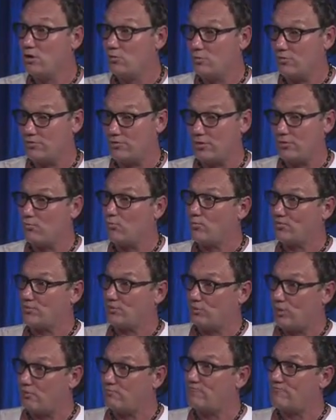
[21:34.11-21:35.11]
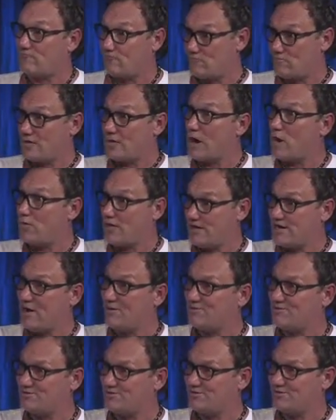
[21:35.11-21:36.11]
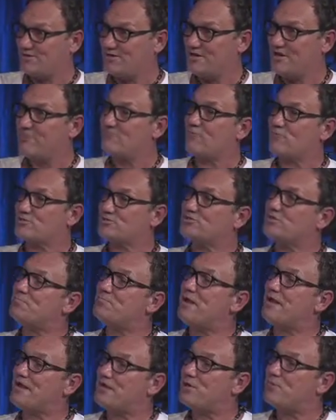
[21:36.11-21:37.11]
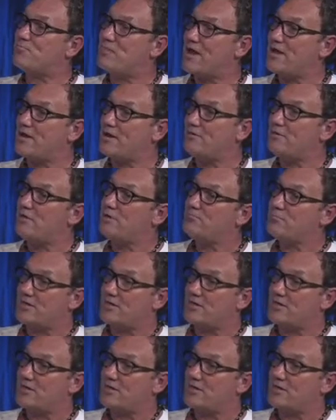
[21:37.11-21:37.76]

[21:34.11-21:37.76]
with love from the county council versus it being independent,